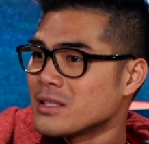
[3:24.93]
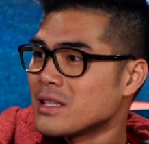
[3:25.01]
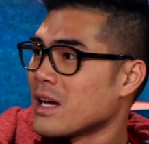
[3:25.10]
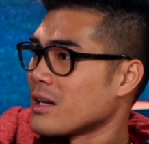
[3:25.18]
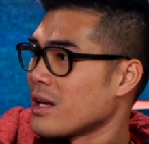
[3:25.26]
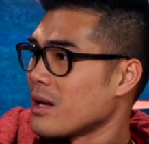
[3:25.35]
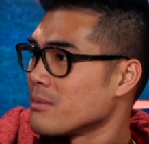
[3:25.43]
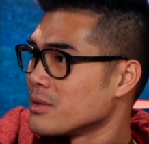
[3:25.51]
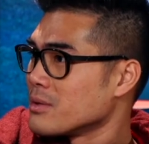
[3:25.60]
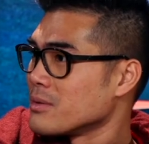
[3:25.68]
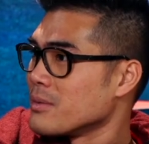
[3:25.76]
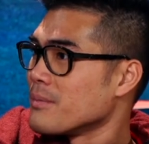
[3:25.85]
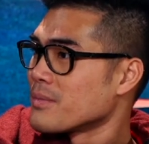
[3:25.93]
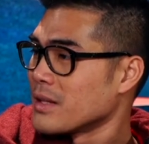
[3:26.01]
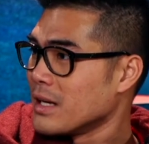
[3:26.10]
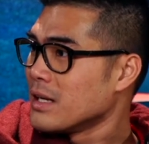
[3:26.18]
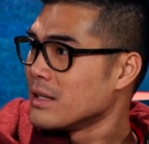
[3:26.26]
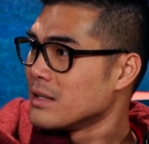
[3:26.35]
He's carrying game. the team.
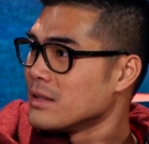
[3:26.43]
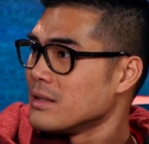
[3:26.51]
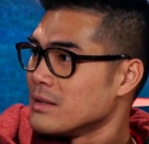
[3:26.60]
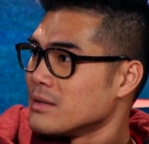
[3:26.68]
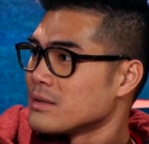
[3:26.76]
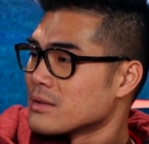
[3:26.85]
Yeah, he's carrying